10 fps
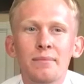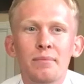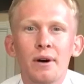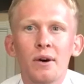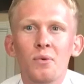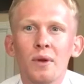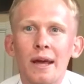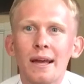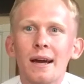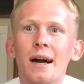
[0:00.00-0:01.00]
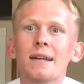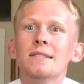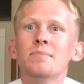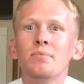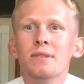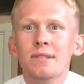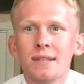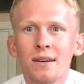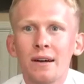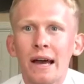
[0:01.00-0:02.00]
But when I got to
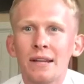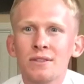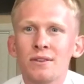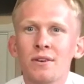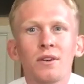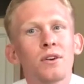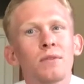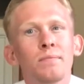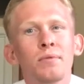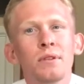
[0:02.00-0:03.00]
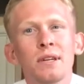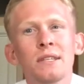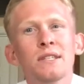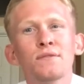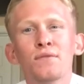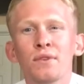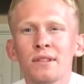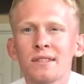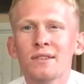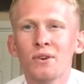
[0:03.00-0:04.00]
Brazil, I had to learn a complete
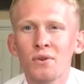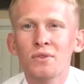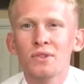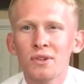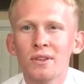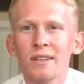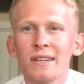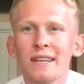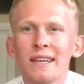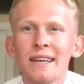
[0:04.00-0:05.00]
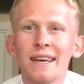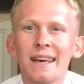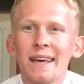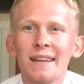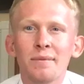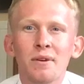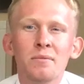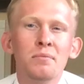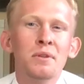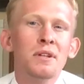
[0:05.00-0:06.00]
different culture and a
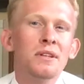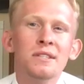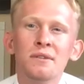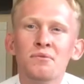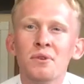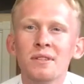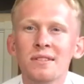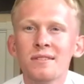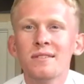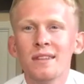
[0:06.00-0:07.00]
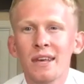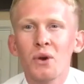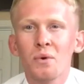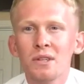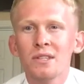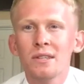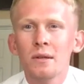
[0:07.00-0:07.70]
completely different language.